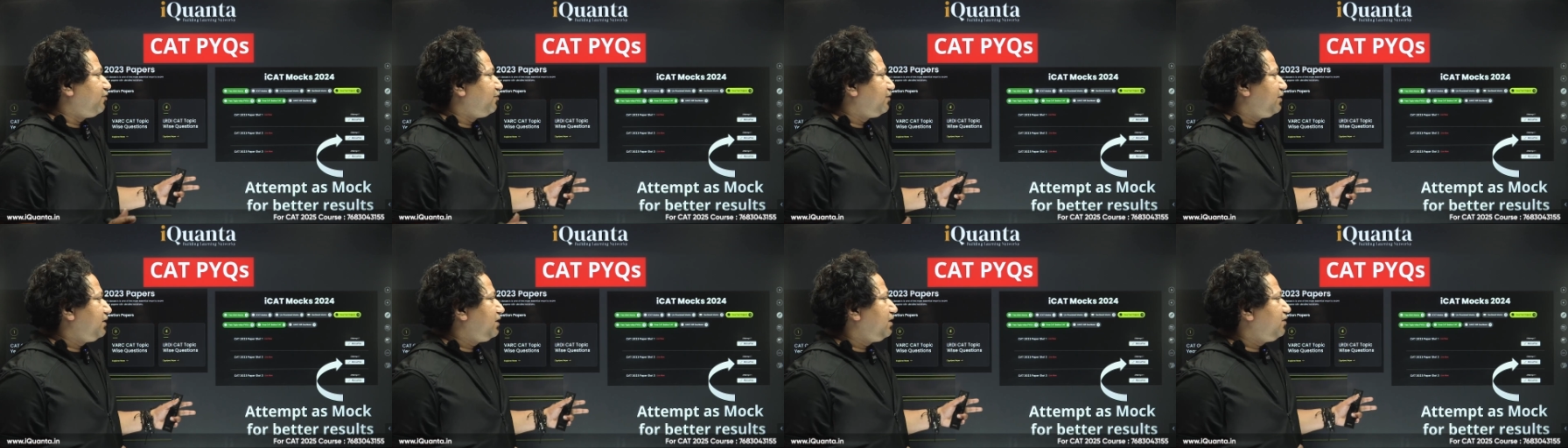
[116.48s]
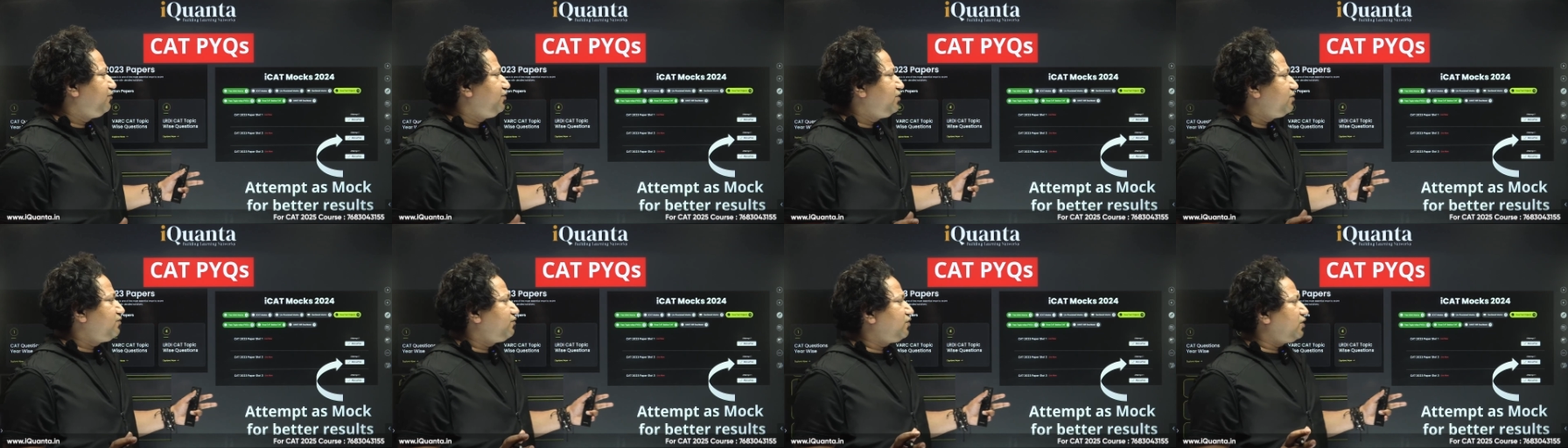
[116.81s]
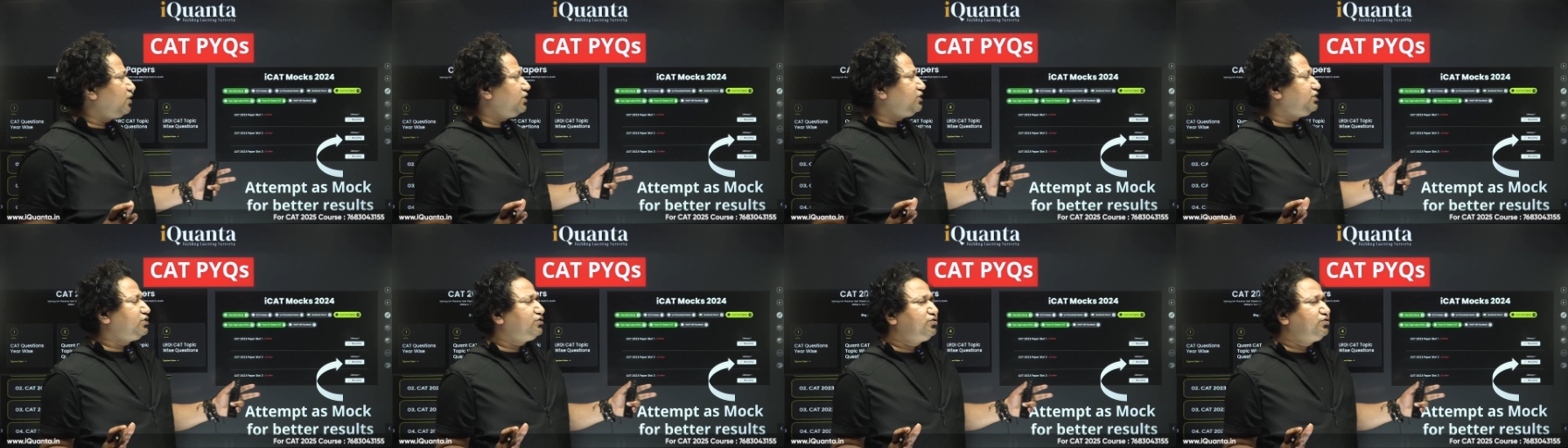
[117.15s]
if you
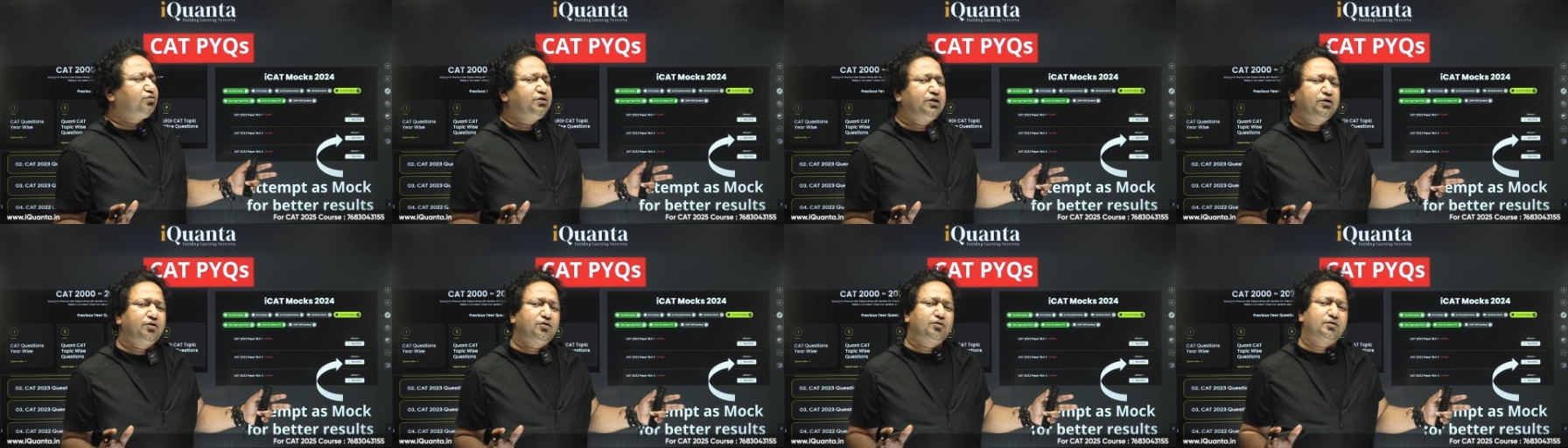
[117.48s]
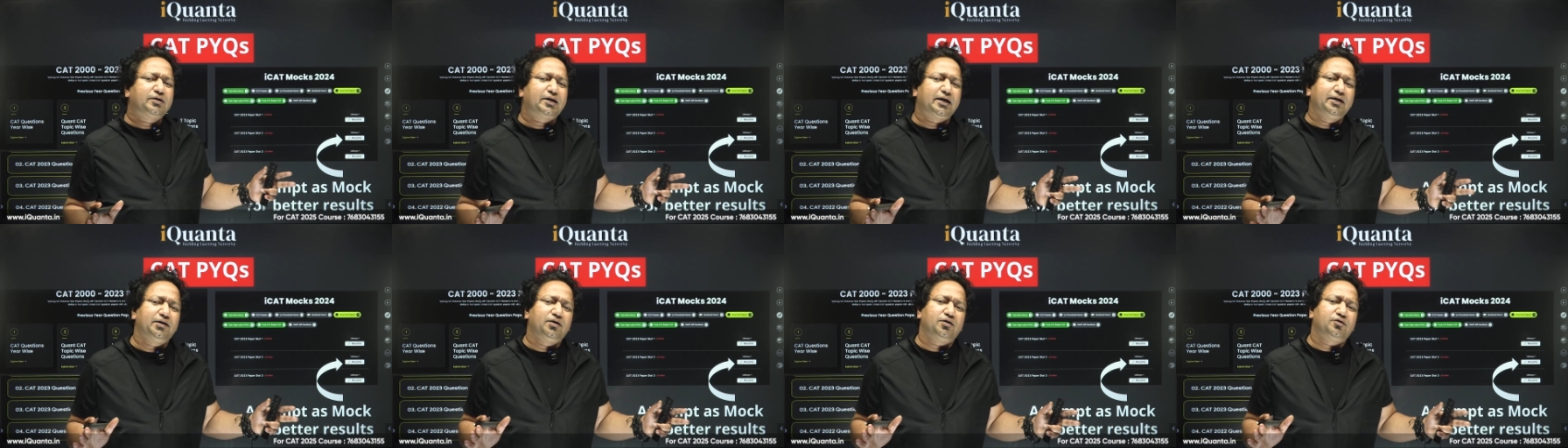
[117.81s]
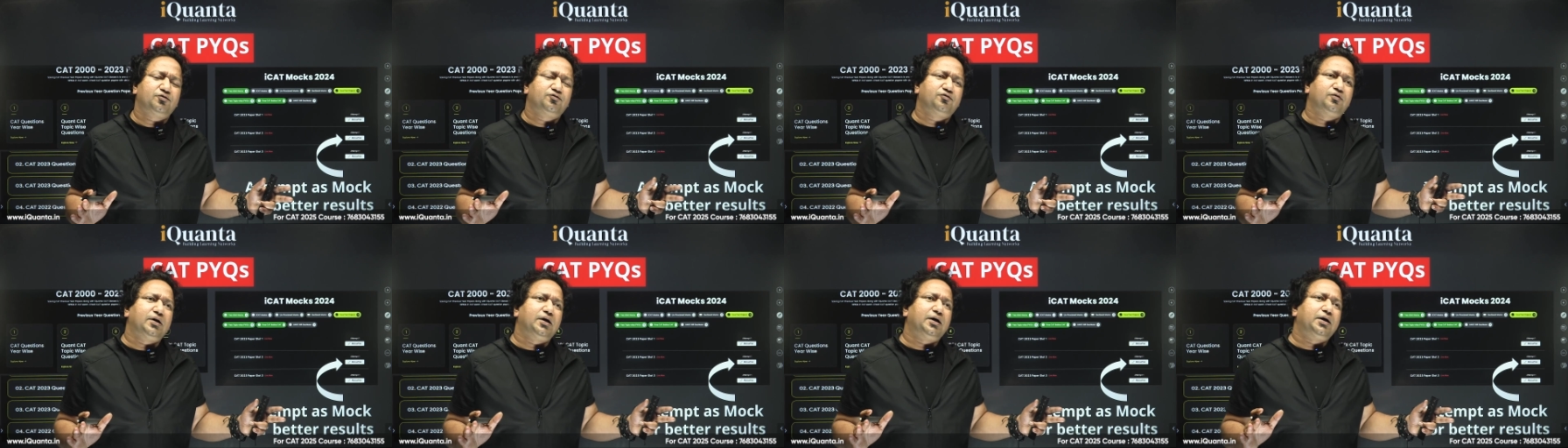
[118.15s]
want to, you know, kind
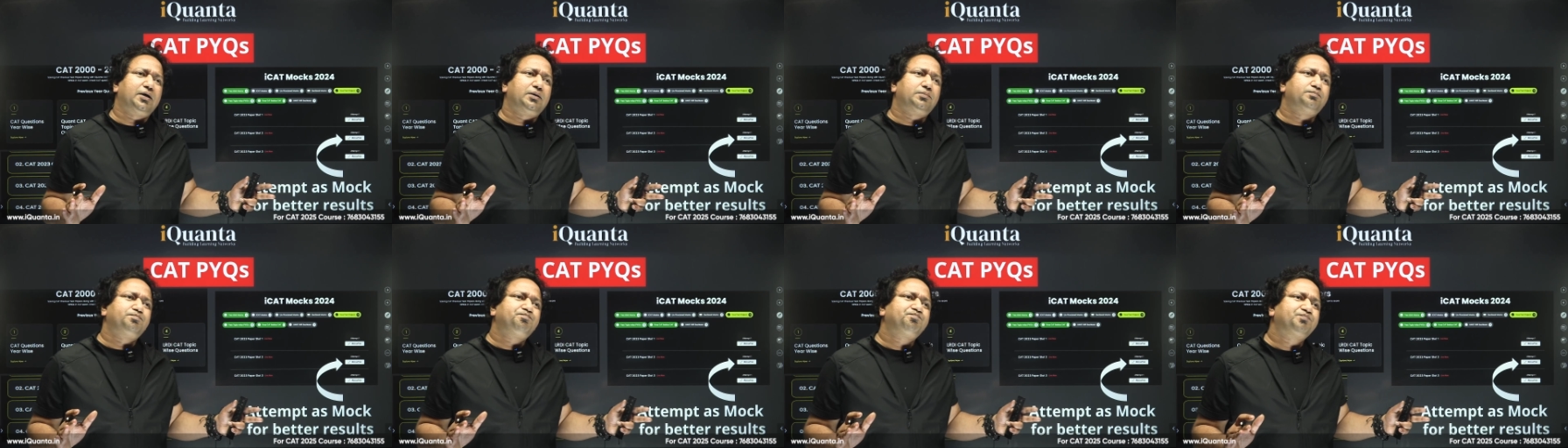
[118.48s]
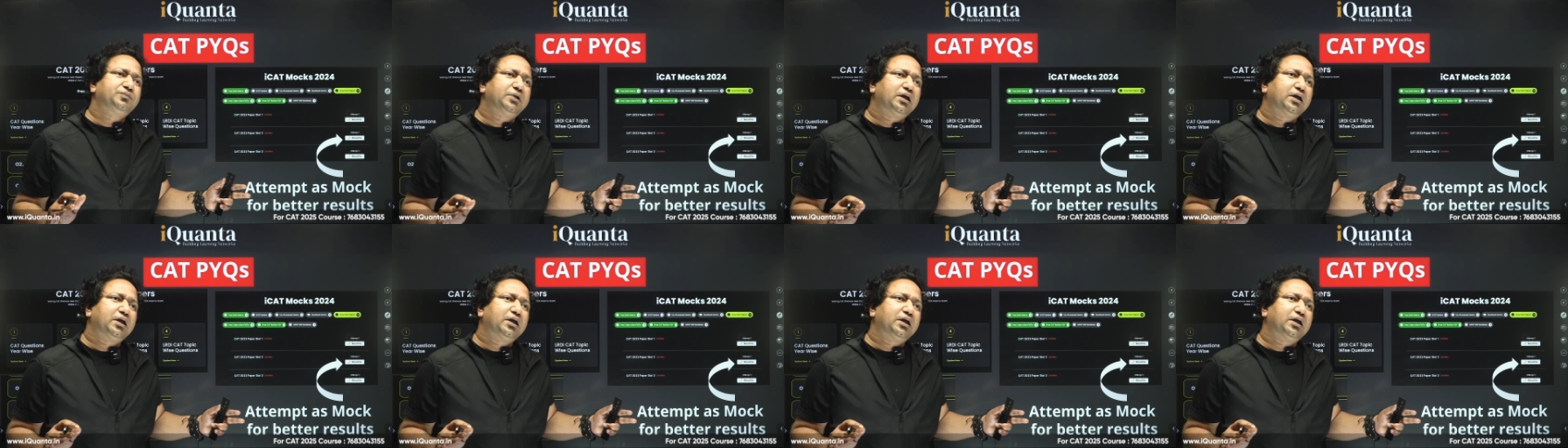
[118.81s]
of um,